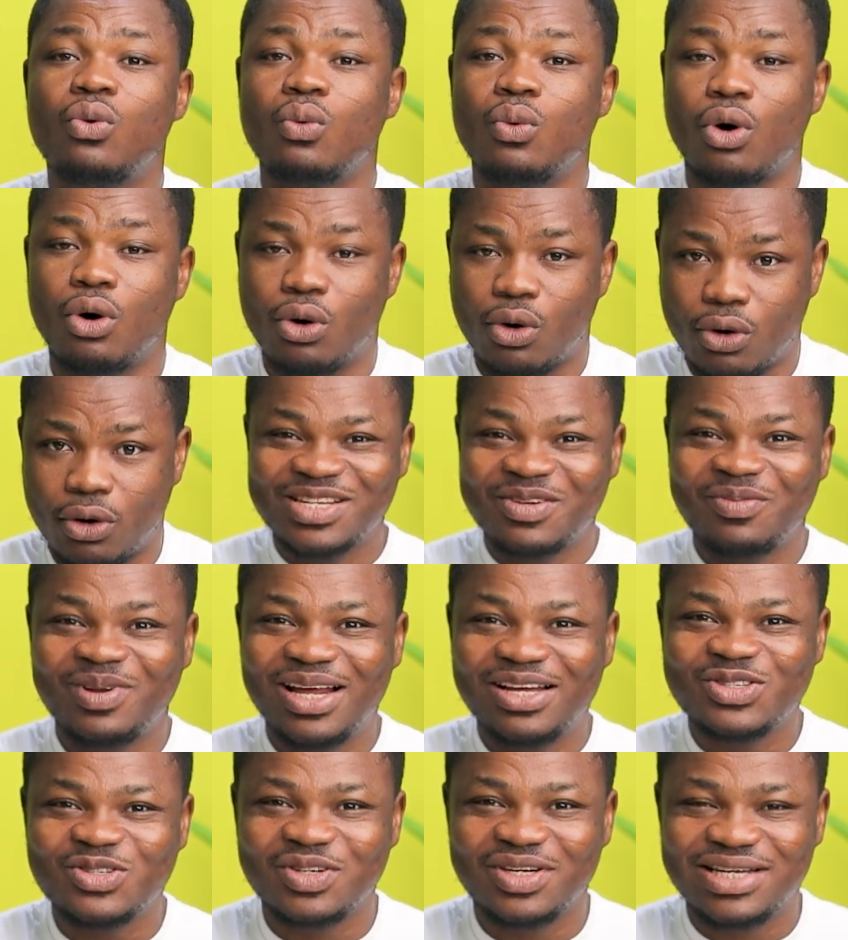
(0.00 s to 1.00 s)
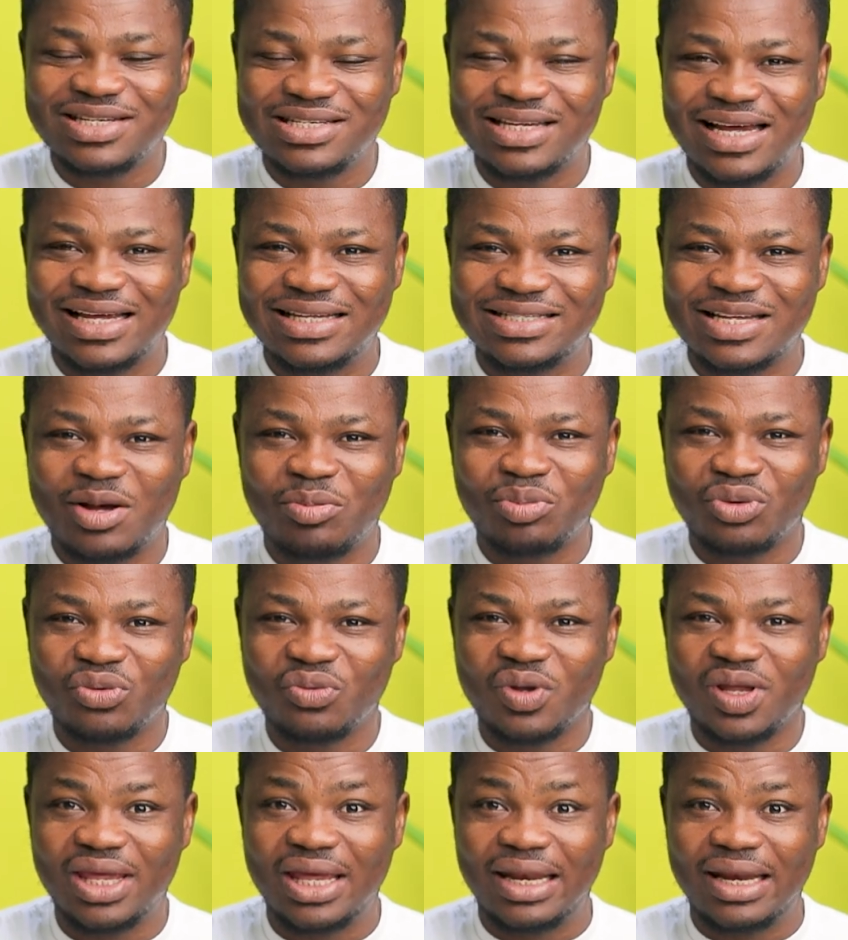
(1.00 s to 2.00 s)
Woho. Similar to this example,
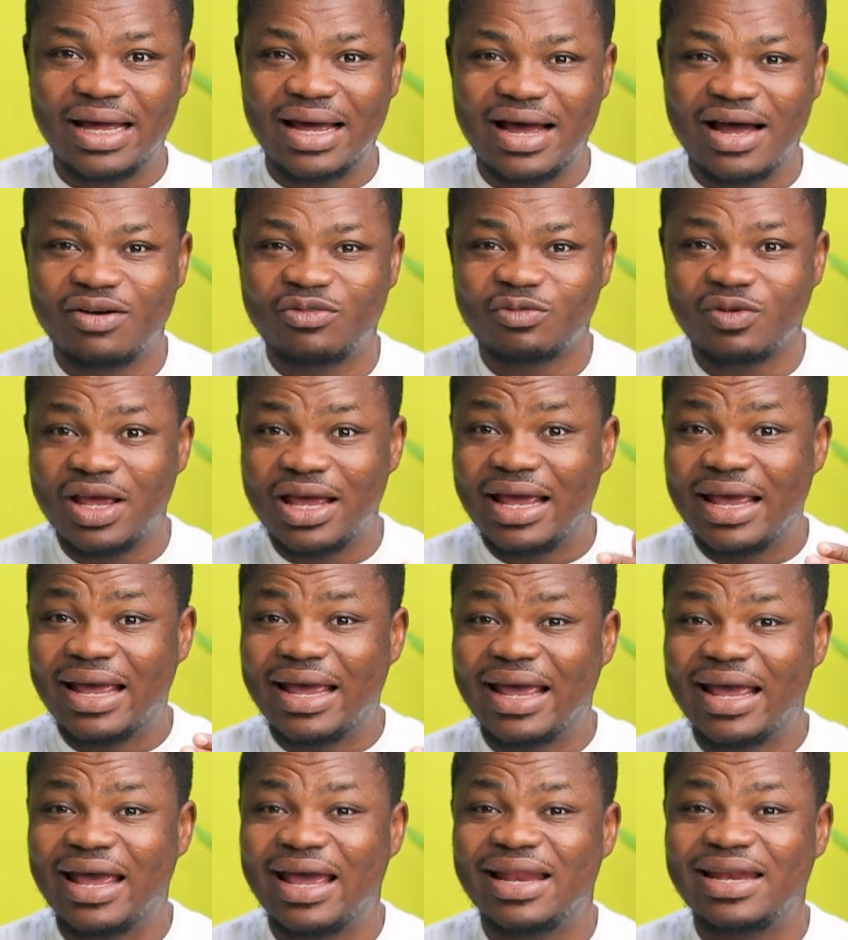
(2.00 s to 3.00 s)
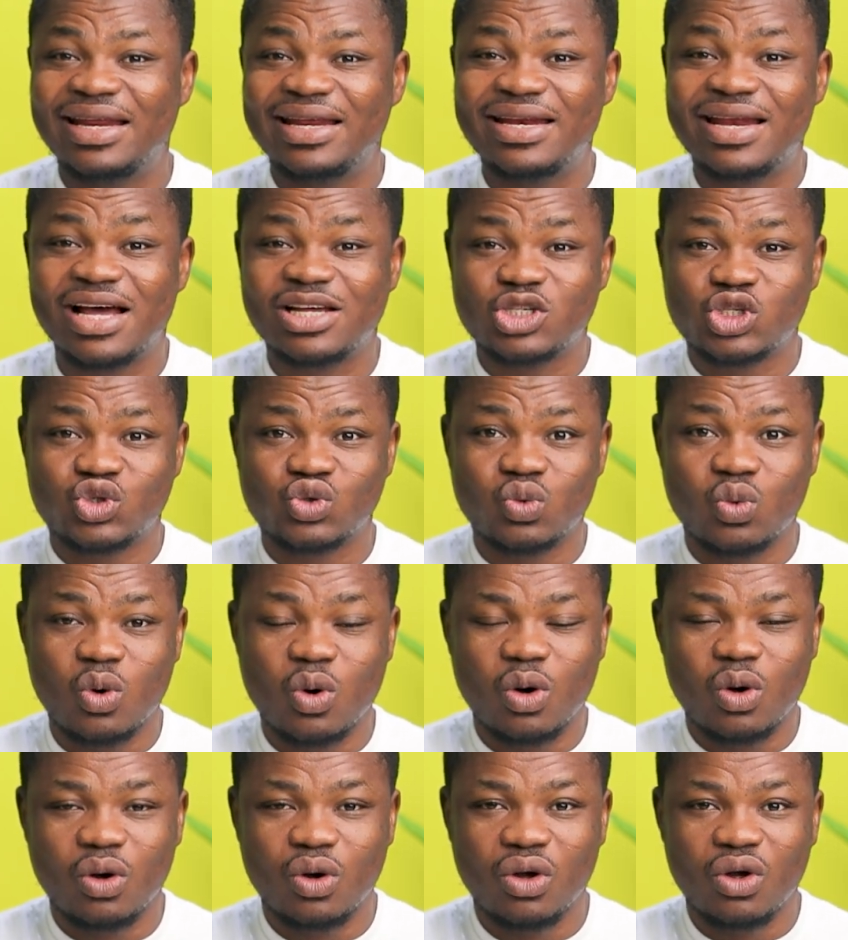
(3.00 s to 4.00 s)
we can have
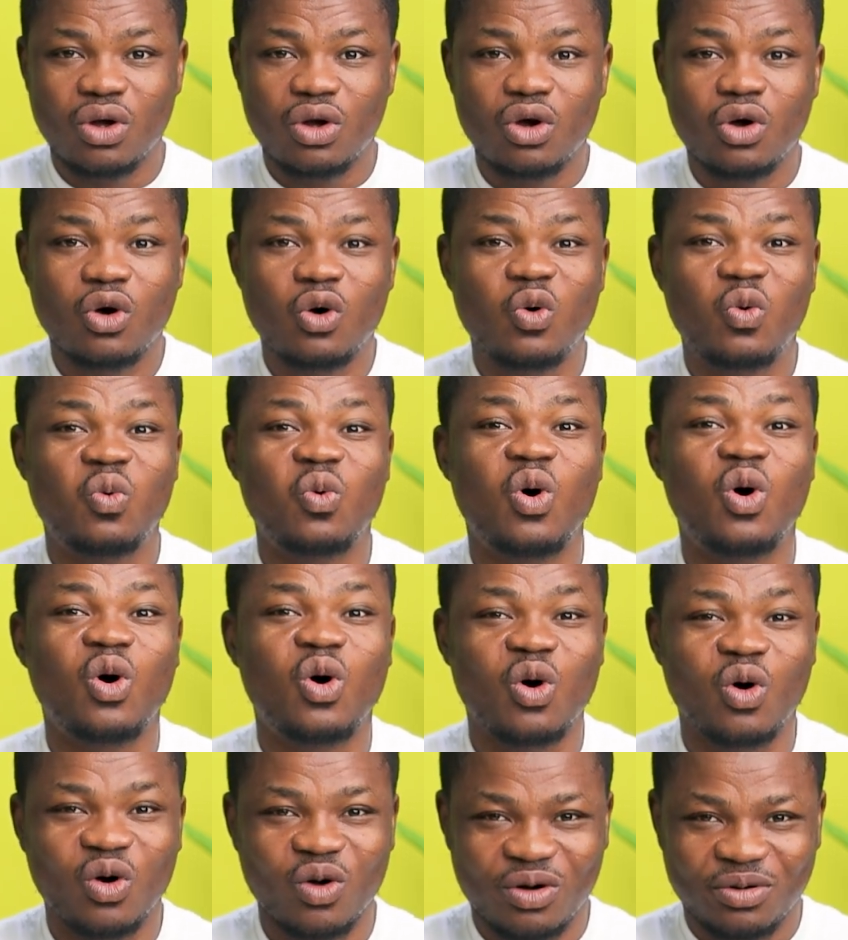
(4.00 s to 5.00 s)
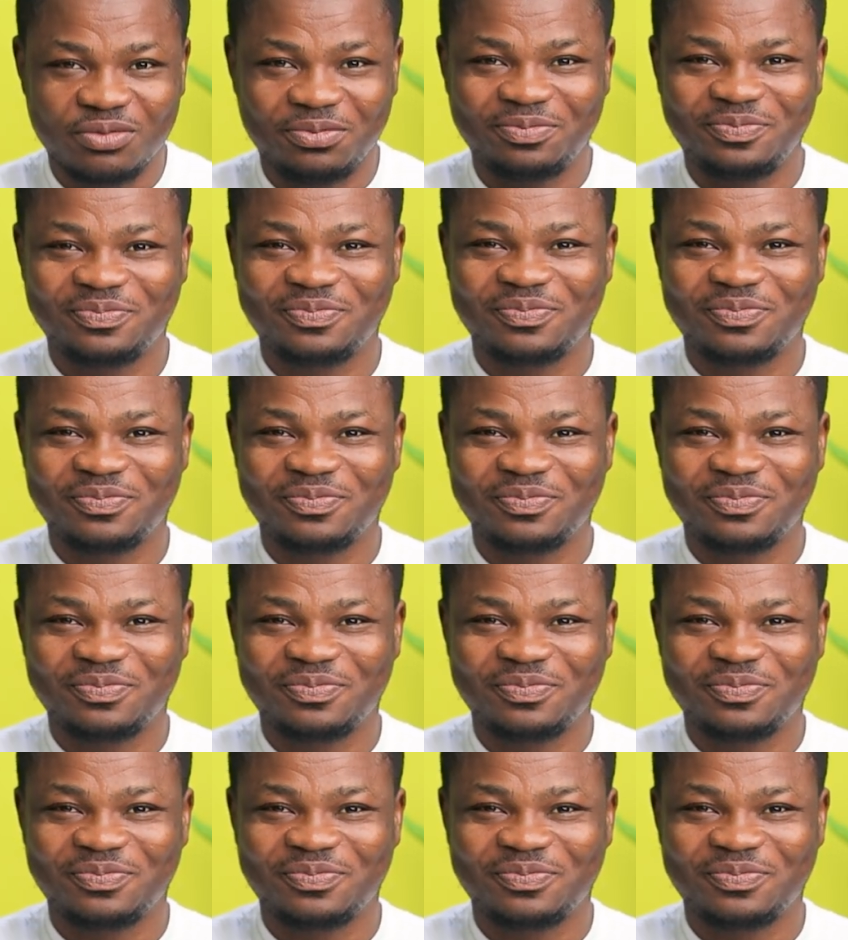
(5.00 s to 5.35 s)
Enidaso Woho.